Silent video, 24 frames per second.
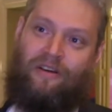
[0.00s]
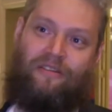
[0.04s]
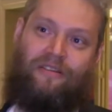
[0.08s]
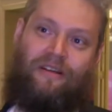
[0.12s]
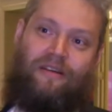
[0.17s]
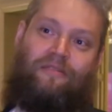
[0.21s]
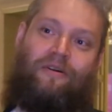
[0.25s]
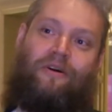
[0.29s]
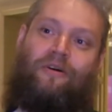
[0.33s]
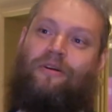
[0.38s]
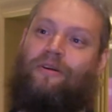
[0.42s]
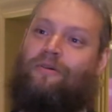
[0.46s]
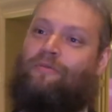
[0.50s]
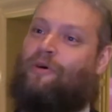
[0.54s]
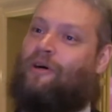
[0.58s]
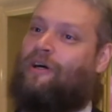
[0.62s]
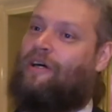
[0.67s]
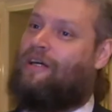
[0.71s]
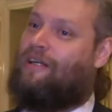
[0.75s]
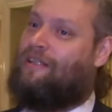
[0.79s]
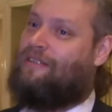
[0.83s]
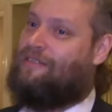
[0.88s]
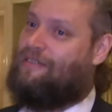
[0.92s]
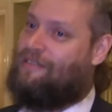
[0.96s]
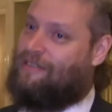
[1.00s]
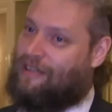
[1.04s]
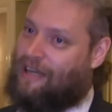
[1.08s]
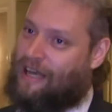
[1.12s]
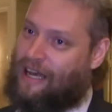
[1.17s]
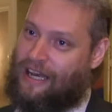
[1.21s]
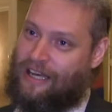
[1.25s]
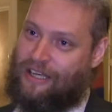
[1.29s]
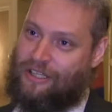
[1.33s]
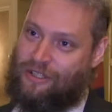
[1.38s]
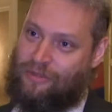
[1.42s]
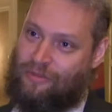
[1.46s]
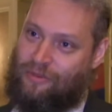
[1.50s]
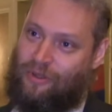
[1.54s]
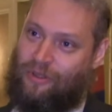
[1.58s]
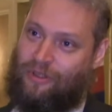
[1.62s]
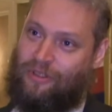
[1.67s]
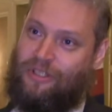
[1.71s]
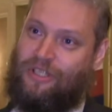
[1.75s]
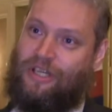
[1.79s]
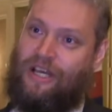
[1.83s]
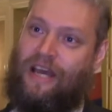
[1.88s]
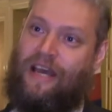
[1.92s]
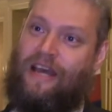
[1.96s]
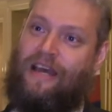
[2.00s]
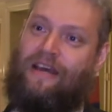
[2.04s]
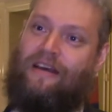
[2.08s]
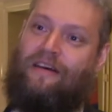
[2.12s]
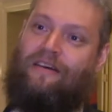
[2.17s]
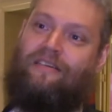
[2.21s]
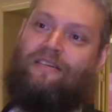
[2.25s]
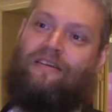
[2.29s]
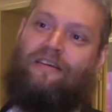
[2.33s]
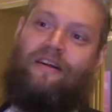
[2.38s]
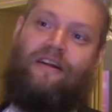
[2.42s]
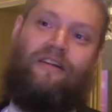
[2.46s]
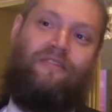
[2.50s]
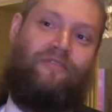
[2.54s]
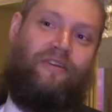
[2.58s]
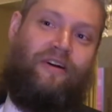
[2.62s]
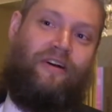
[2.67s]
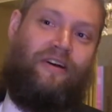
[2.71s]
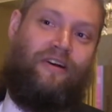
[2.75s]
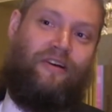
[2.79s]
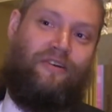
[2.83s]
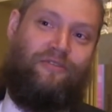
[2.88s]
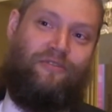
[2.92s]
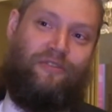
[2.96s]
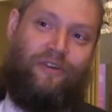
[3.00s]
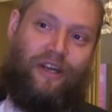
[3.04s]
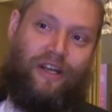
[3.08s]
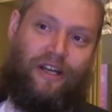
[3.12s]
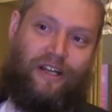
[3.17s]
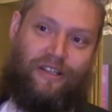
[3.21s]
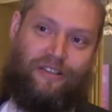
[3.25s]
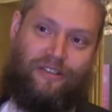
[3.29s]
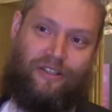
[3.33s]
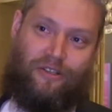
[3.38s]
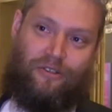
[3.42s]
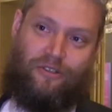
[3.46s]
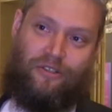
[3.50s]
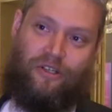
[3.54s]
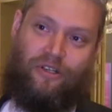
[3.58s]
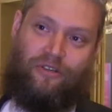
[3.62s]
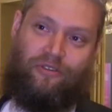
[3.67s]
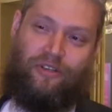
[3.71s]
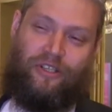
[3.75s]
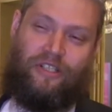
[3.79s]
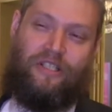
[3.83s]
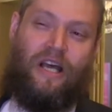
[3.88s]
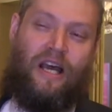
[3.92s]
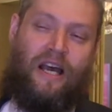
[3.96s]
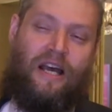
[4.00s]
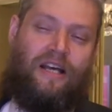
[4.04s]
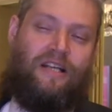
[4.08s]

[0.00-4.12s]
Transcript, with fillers: They only work at uh, small scale, they're not very convenient, those sort of things.